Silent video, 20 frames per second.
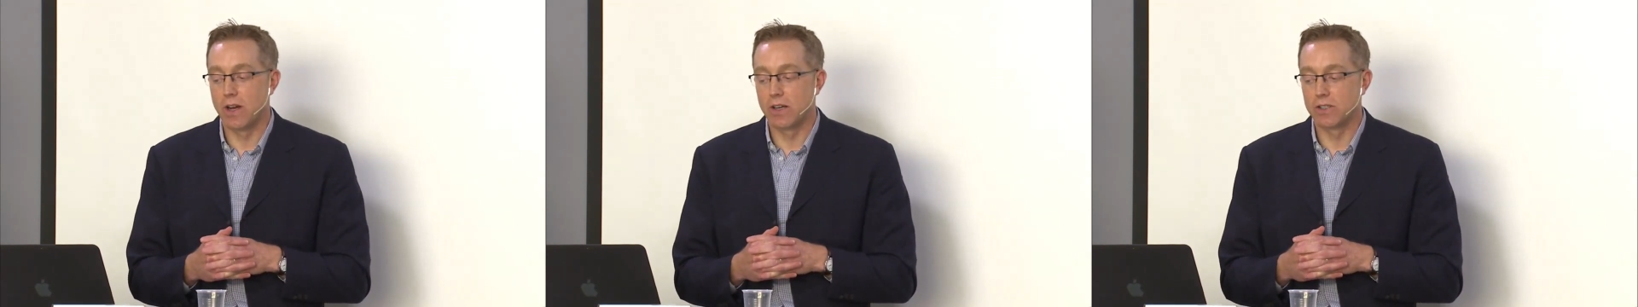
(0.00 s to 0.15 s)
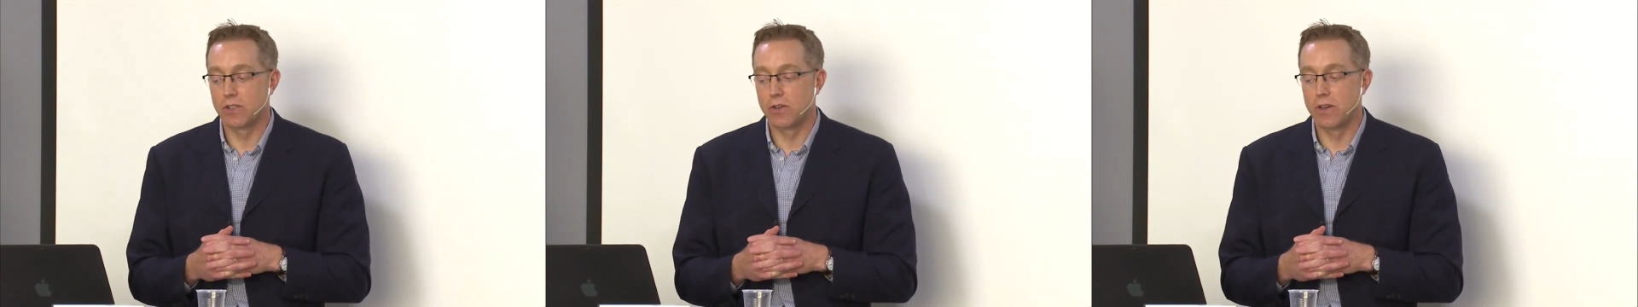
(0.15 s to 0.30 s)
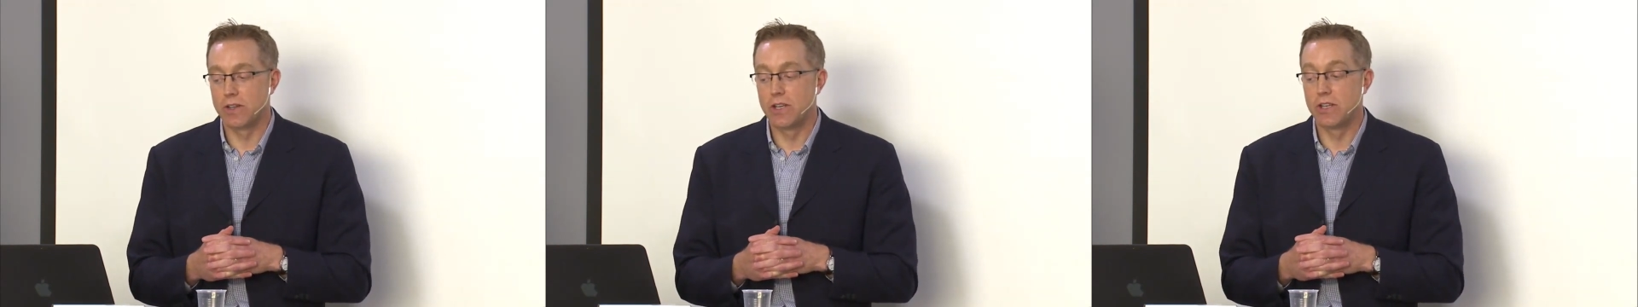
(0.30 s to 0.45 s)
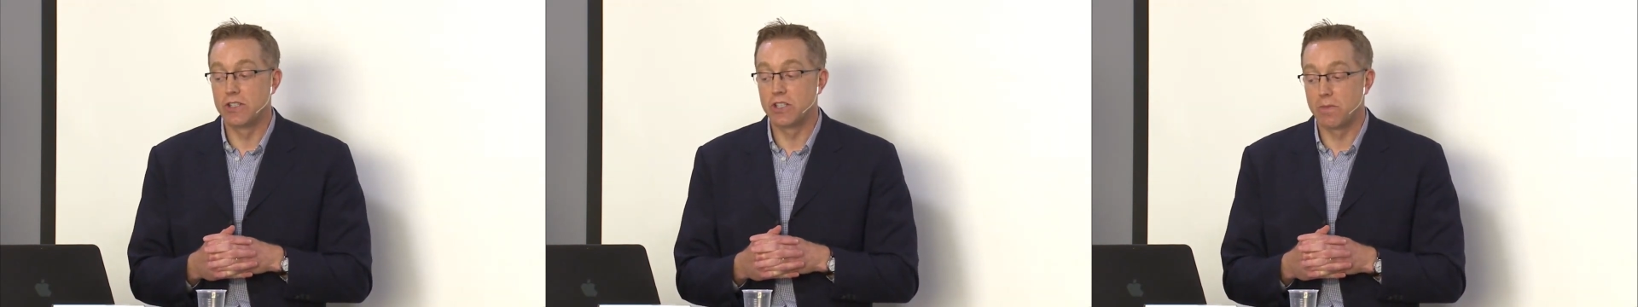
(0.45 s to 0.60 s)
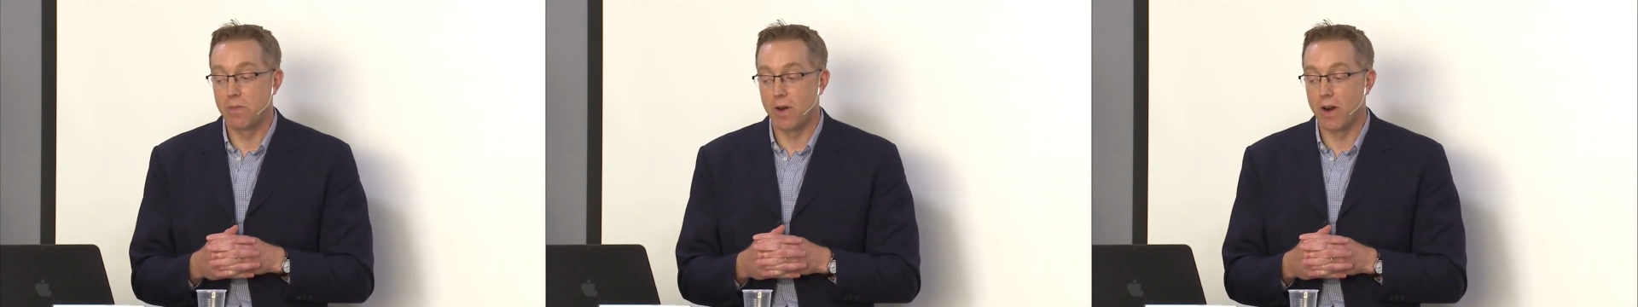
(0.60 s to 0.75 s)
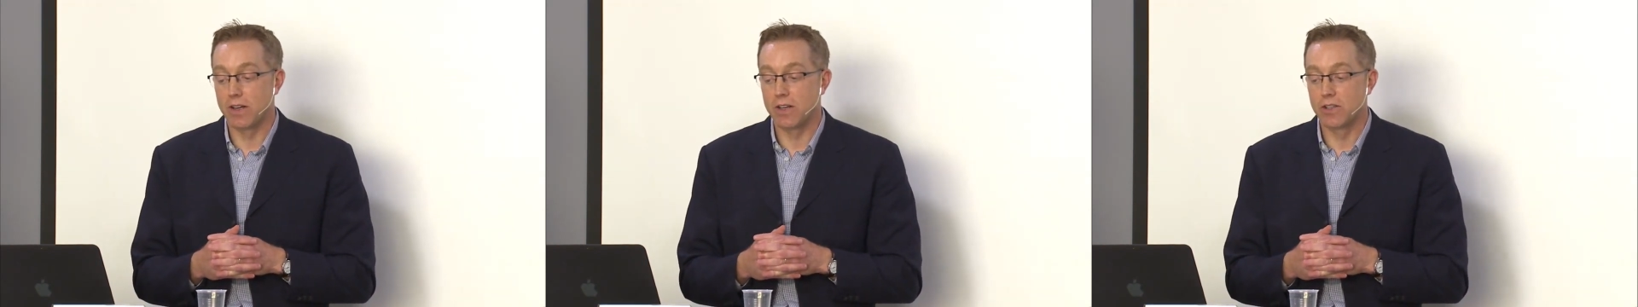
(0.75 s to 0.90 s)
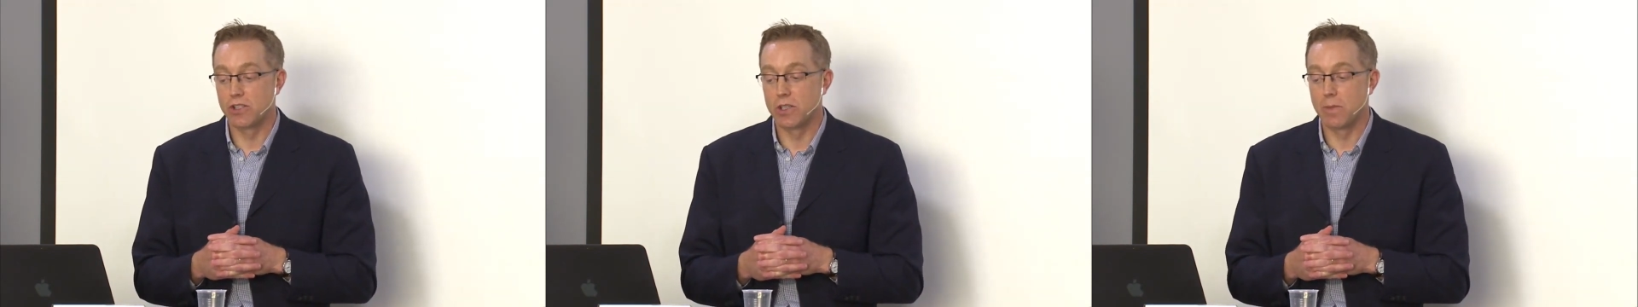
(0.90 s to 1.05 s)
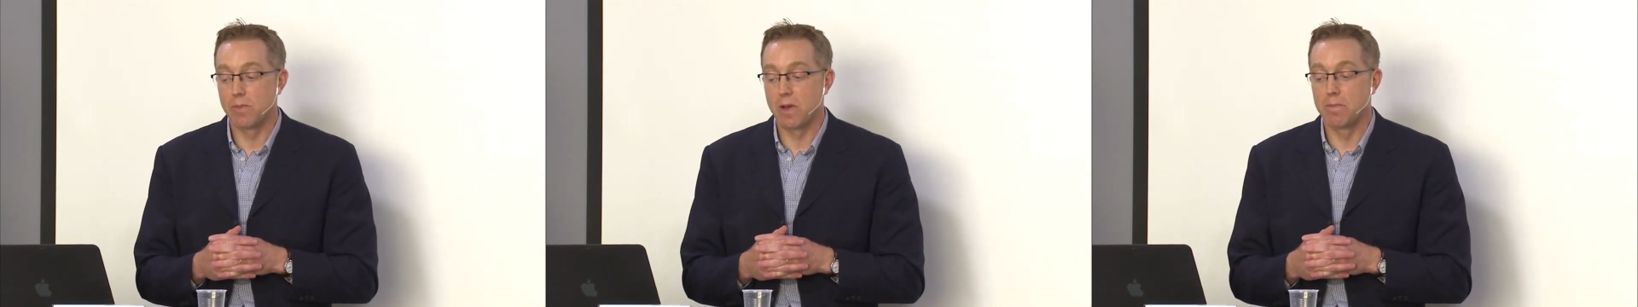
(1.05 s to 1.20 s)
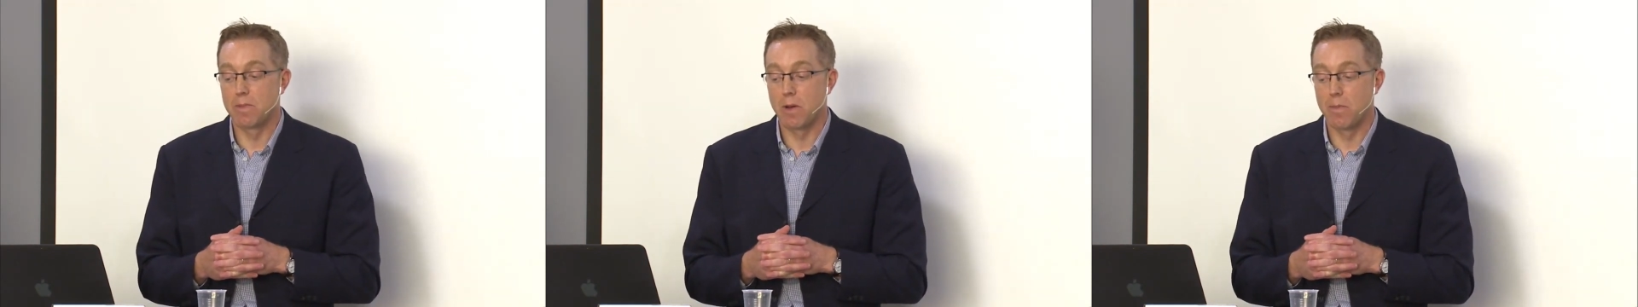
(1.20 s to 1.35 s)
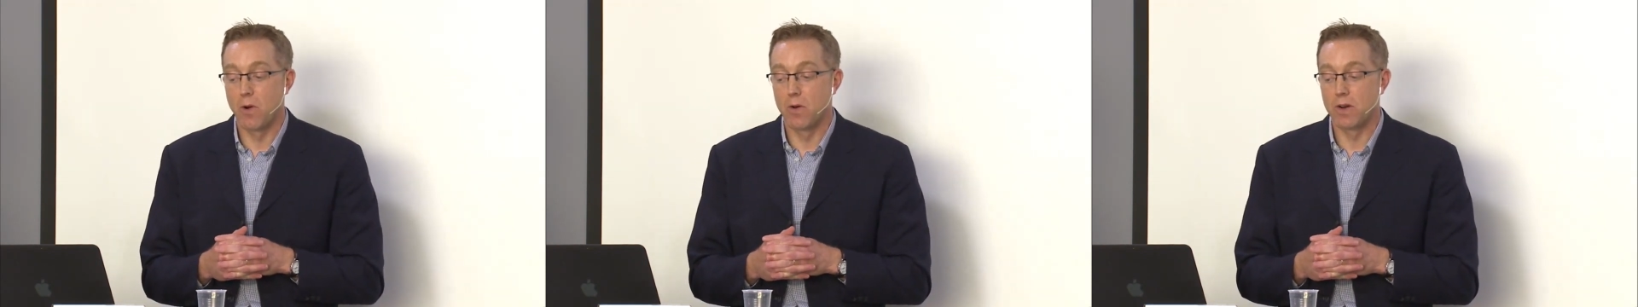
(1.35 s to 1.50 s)
our strategic partnership
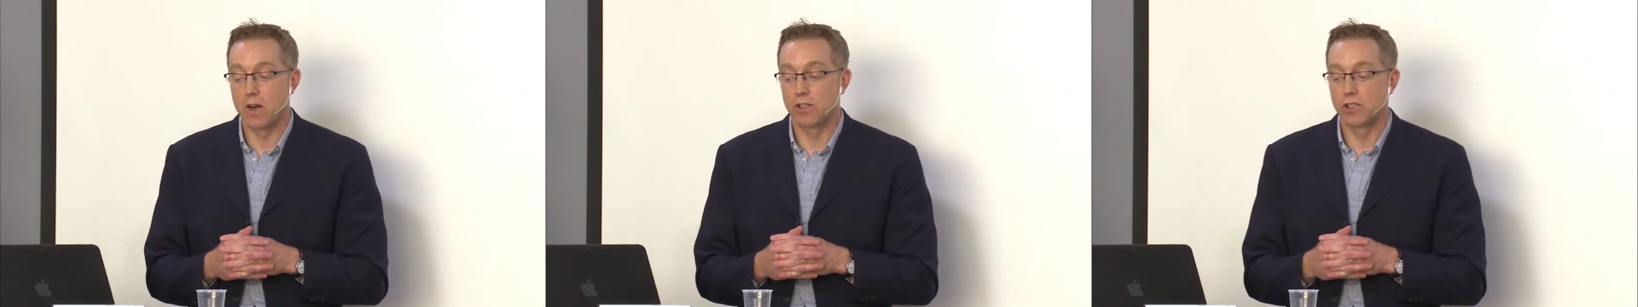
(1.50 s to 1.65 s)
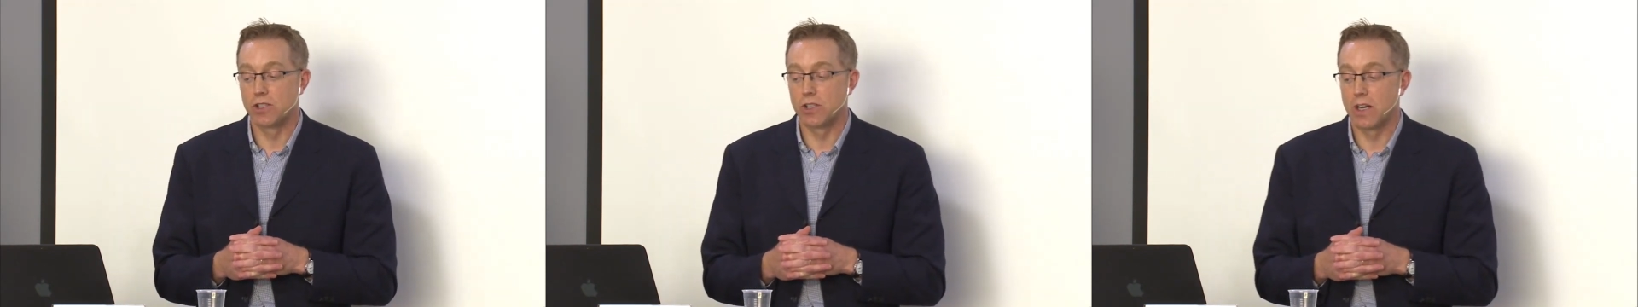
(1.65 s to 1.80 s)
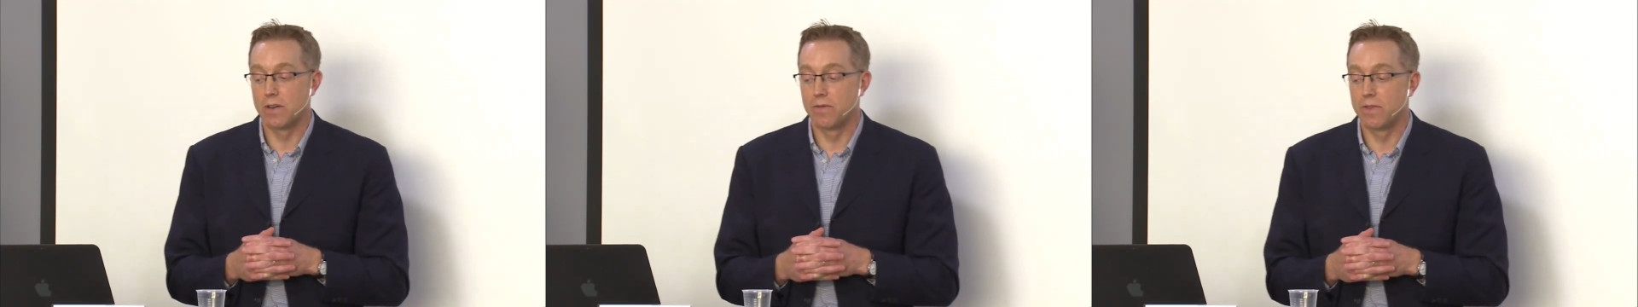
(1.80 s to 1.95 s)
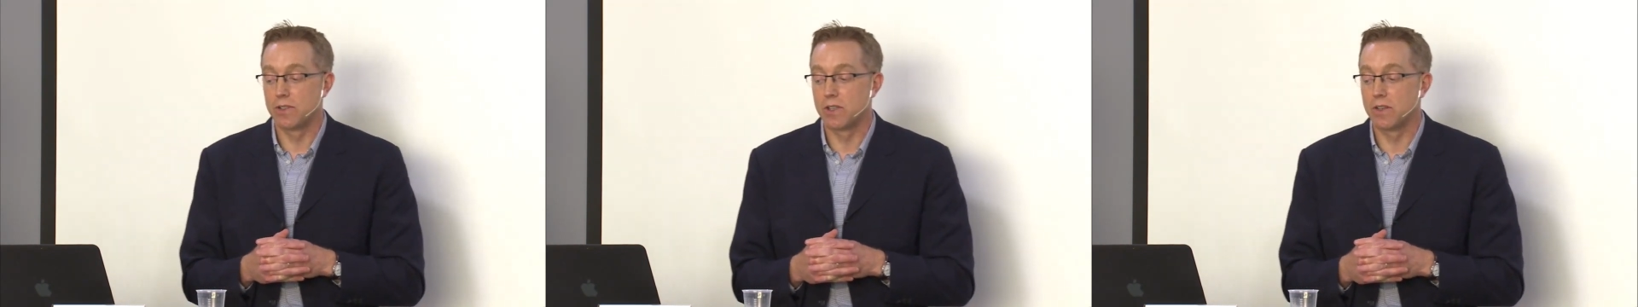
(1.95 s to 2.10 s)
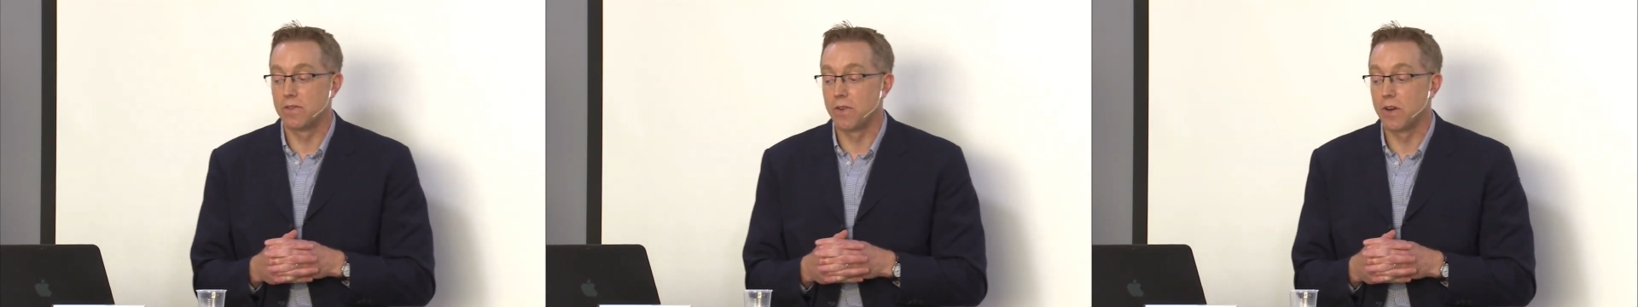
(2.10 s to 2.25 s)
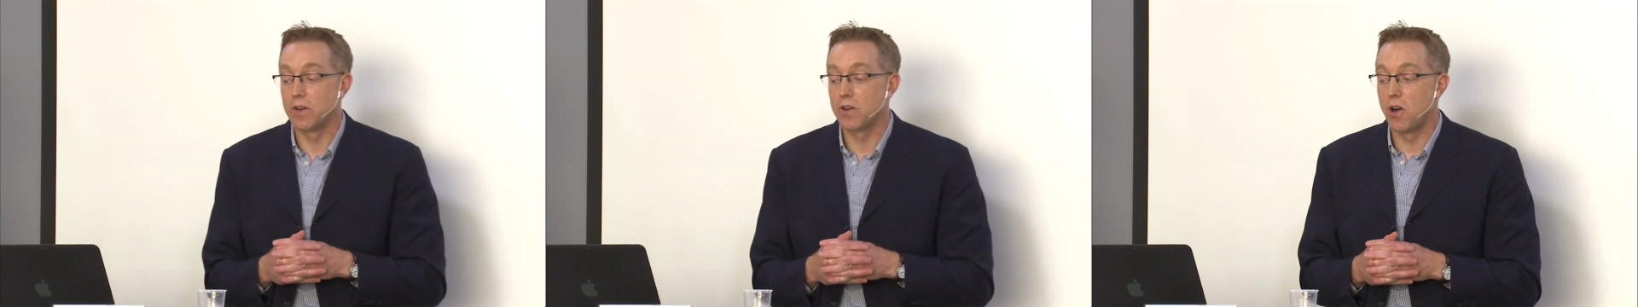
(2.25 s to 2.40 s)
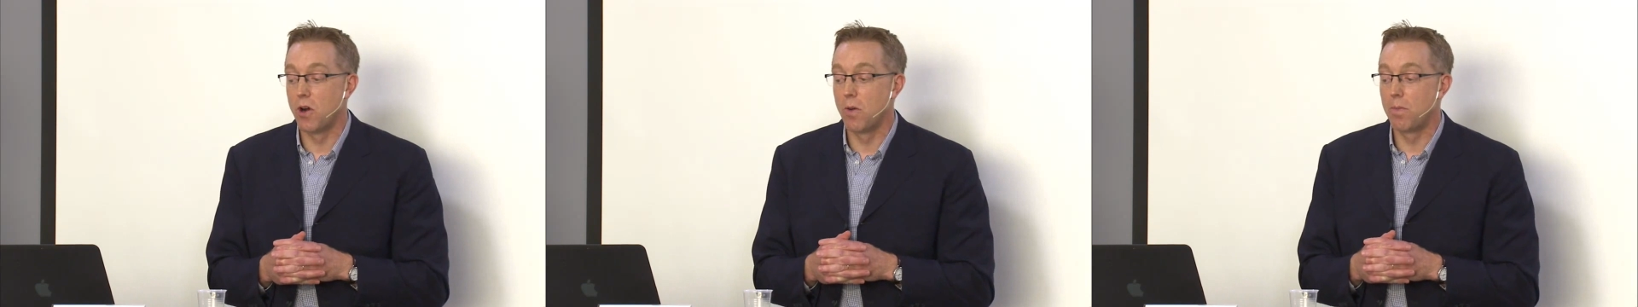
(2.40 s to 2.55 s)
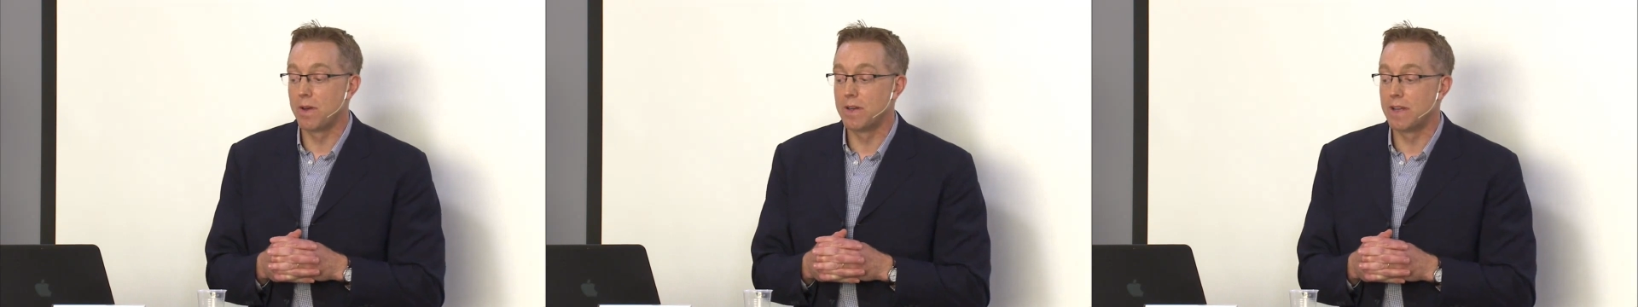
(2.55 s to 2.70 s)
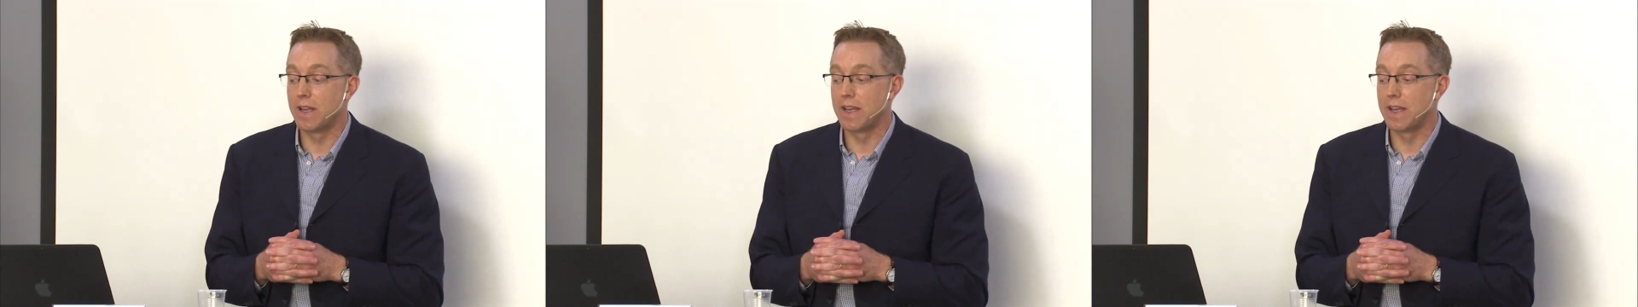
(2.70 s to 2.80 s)
and promote our shared vision for an open,